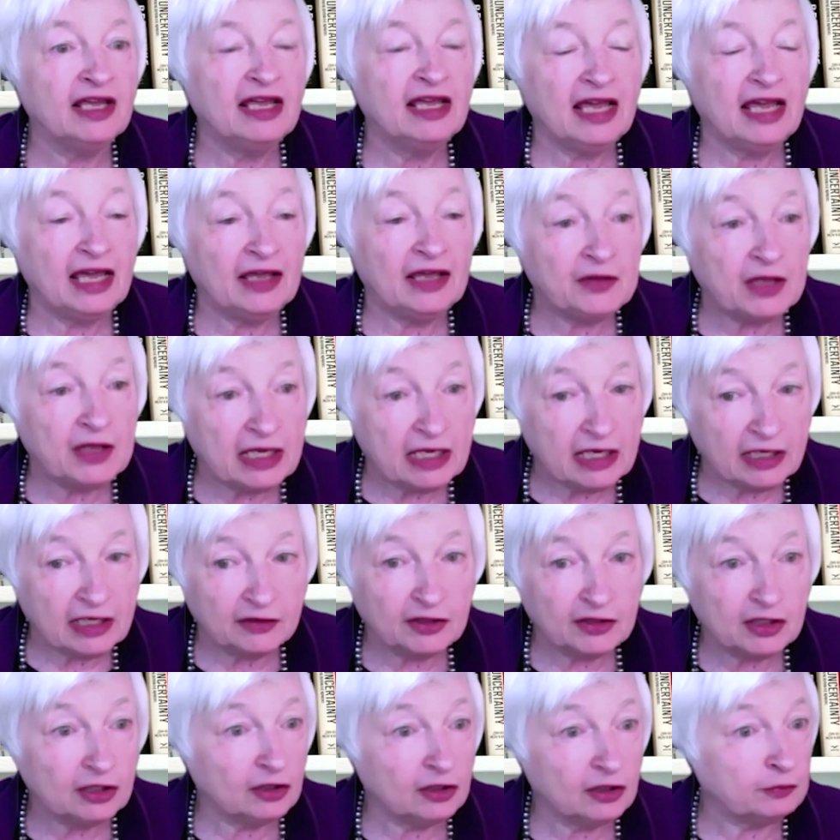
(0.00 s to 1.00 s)
And they
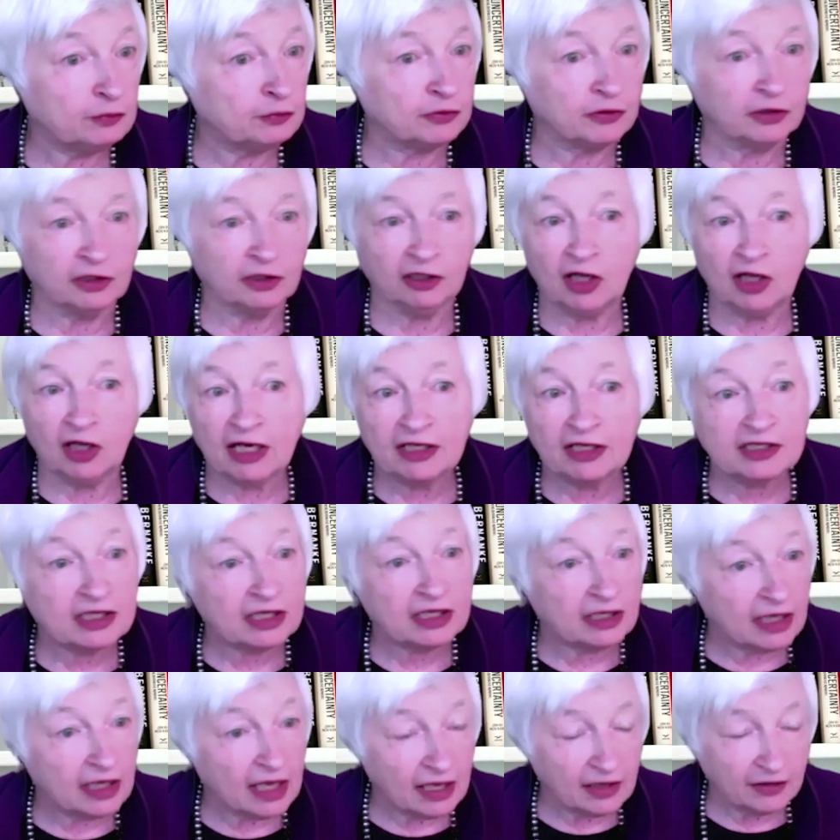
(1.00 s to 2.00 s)
ended up realizing
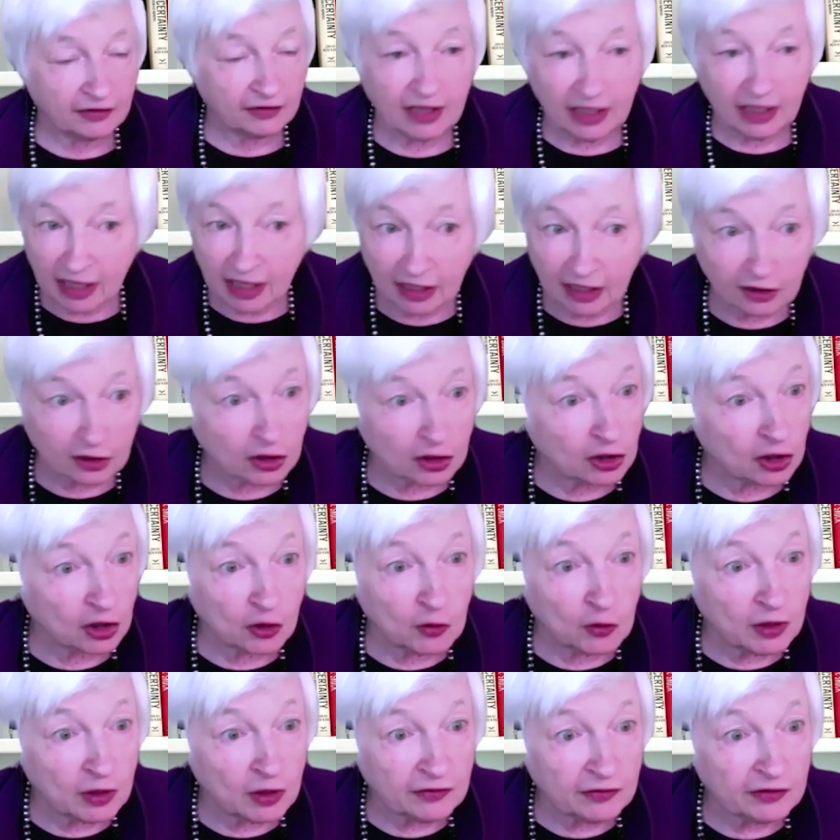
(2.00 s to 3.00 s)
they had to go
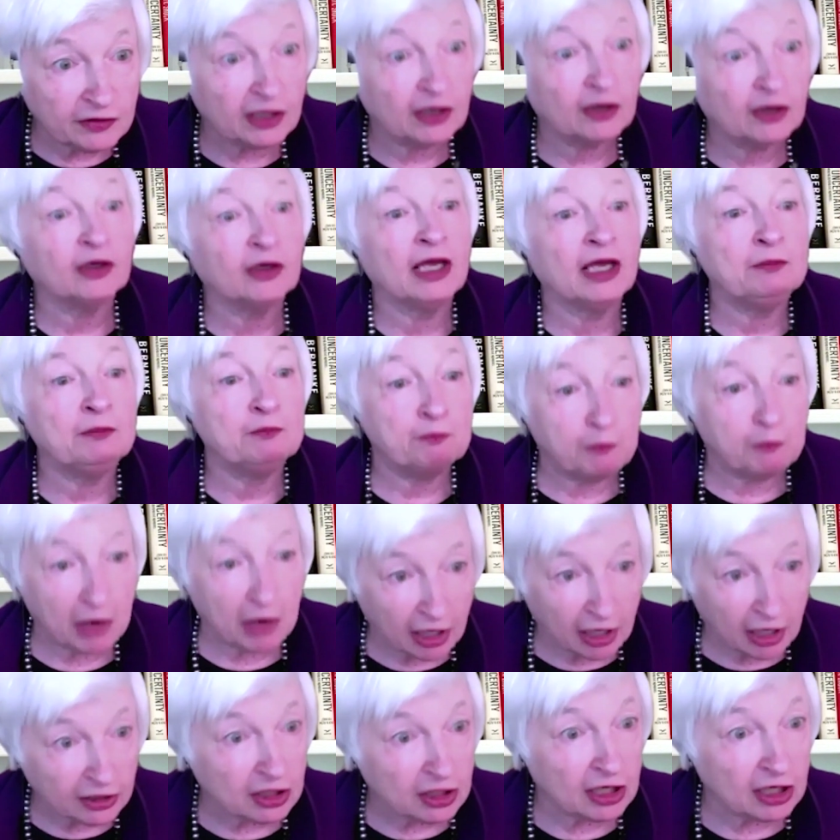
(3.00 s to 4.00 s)
in there and
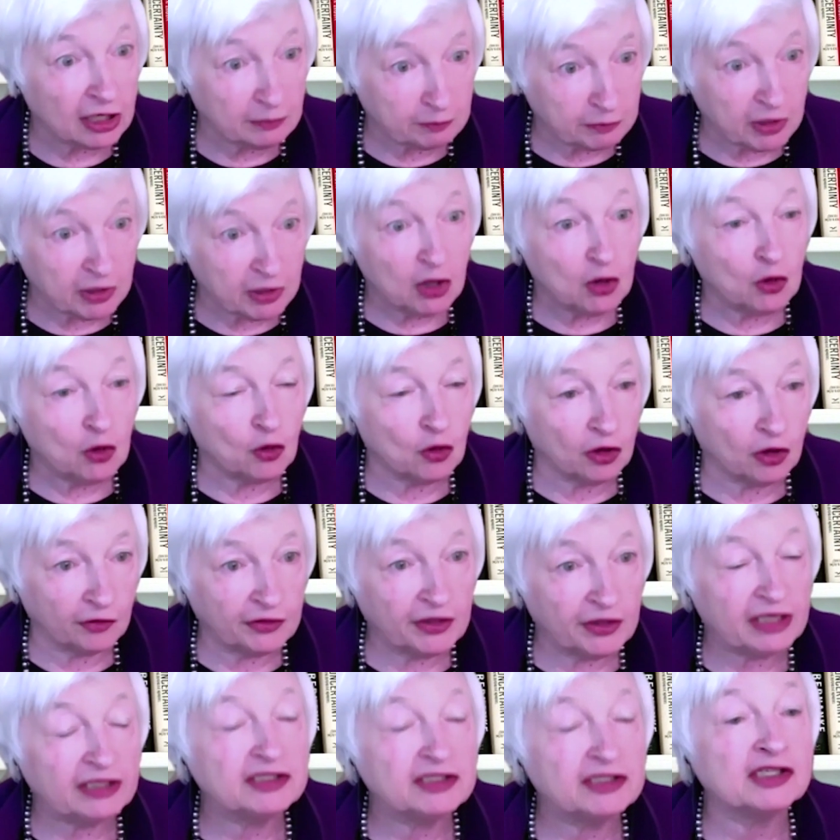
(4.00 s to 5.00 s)
buy up all
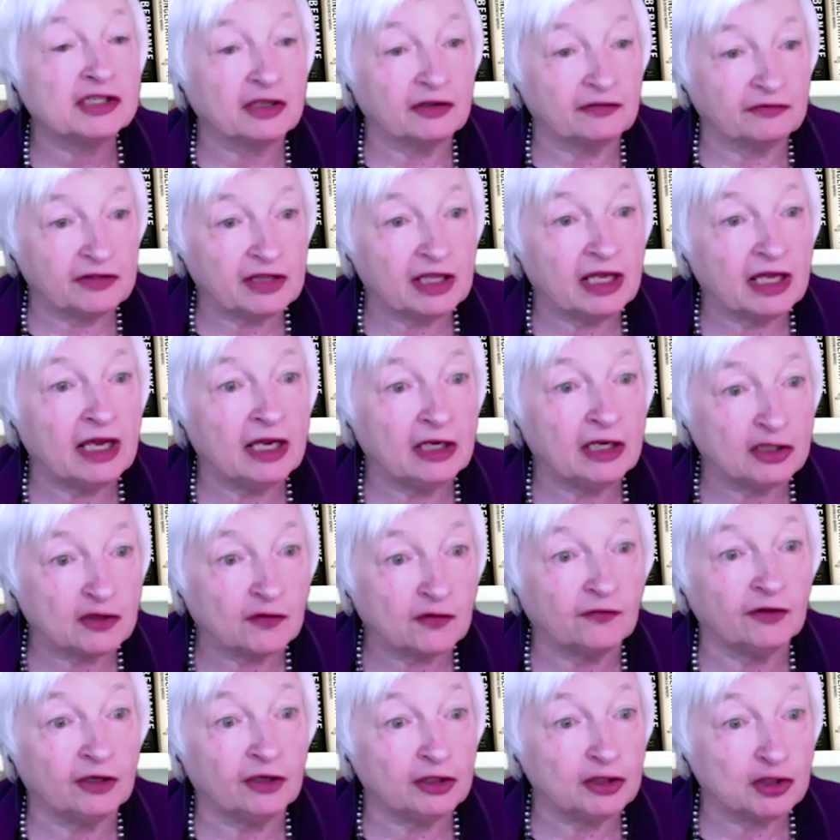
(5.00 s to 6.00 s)
that stuff the hedge
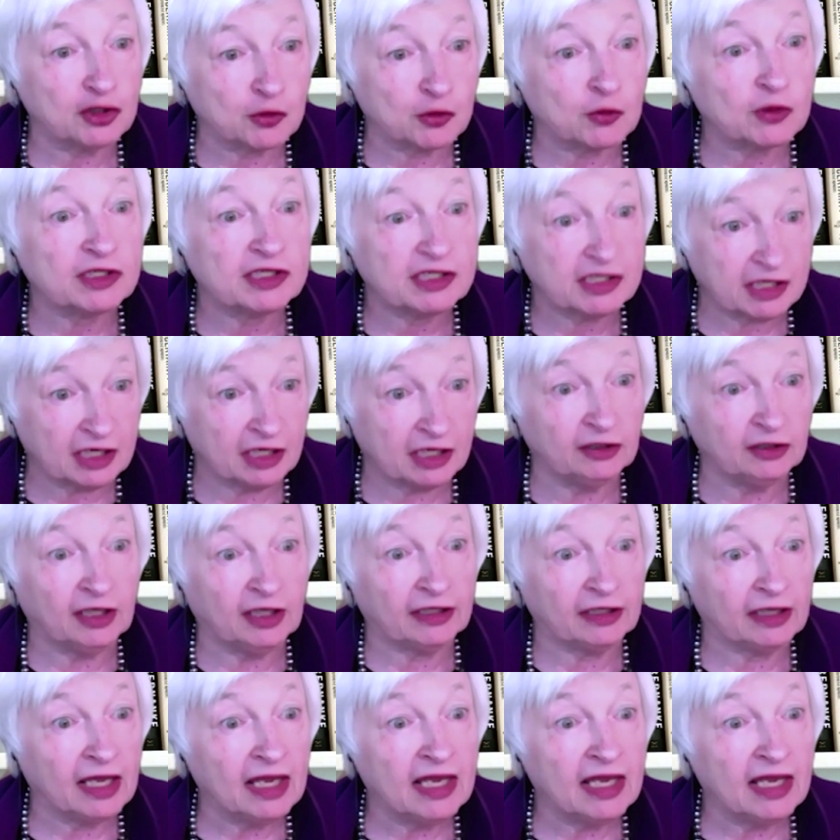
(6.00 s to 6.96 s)
funds were selling